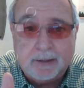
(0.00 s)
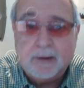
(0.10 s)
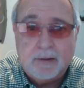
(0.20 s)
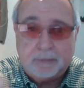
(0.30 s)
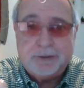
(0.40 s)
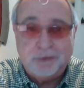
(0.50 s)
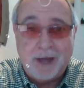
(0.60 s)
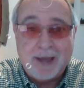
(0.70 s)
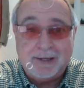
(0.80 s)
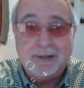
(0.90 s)
it, please do
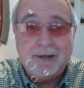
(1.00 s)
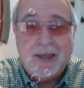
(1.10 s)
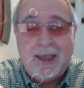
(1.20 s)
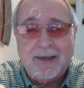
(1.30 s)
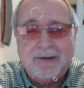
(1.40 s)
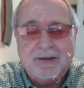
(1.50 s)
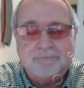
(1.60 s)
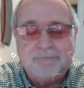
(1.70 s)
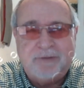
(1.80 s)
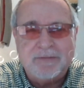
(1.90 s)
like it. And
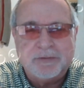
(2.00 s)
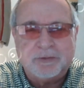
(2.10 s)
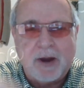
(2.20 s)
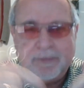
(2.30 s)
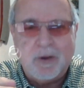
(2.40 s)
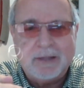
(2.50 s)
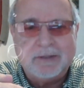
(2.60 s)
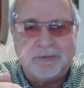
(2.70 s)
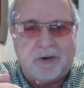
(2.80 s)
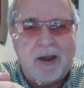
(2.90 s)
um, if you haven't subscribed, go ahead
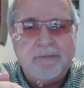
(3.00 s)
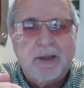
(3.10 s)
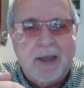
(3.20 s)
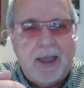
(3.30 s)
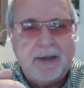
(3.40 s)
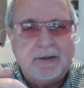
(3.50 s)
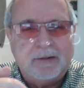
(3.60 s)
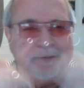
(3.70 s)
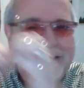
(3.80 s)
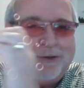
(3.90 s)
and subscribe. And
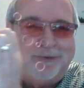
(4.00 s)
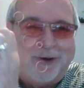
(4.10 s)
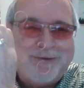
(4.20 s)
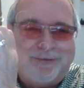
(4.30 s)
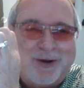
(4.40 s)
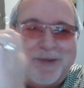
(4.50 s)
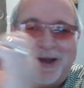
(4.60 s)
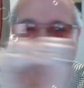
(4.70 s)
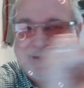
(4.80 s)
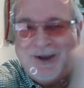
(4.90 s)
uh, thank you very, very much